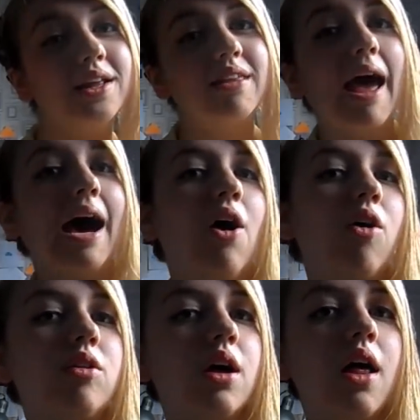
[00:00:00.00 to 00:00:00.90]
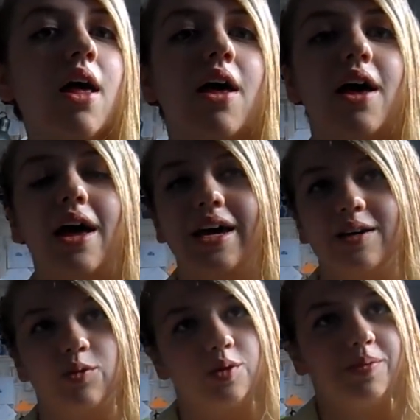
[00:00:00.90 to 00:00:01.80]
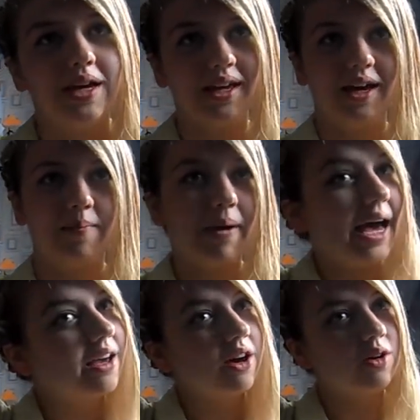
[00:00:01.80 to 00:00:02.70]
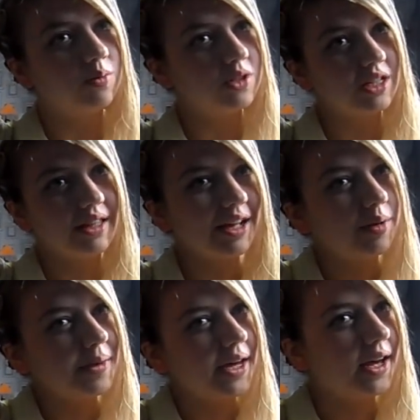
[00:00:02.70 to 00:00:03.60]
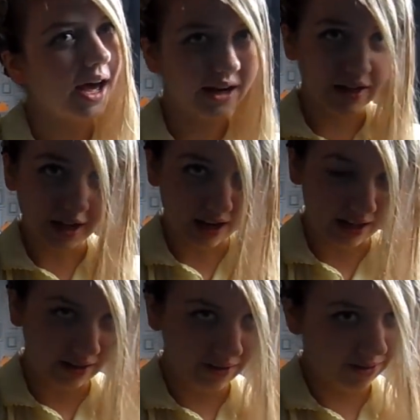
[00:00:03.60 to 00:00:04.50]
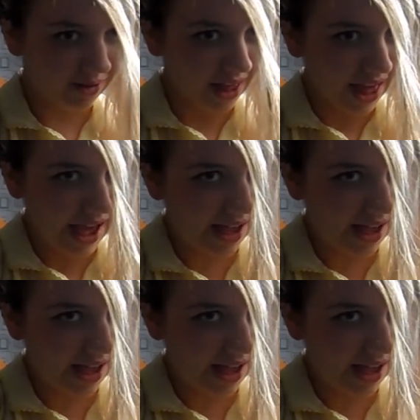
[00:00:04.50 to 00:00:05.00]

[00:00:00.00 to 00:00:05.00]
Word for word: when it's out it will be uh, backcombed a little bit and it kind of